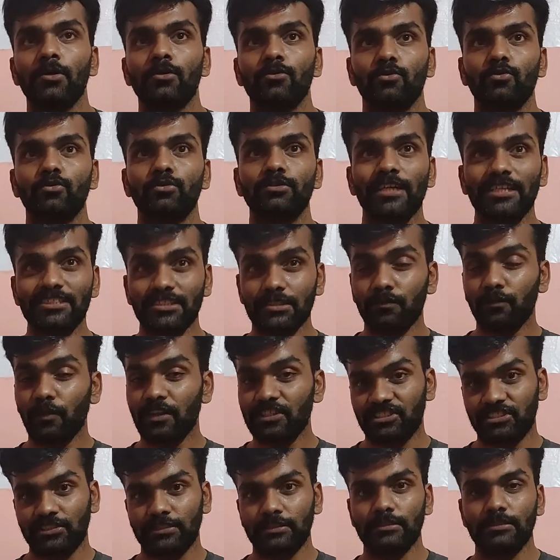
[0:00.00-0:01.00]
So that's the
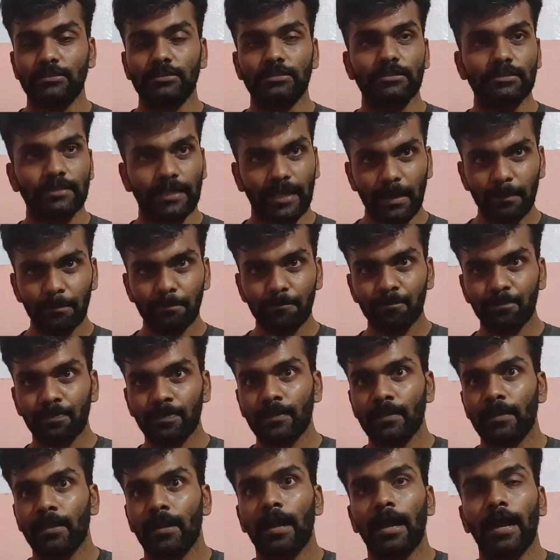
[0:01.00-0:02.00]
first
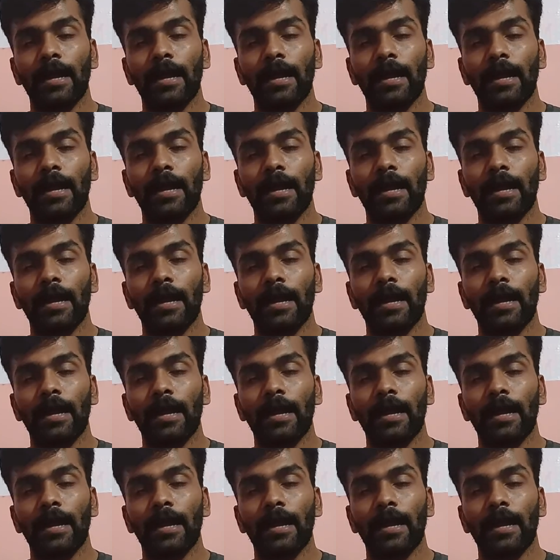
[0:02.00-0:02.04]
step.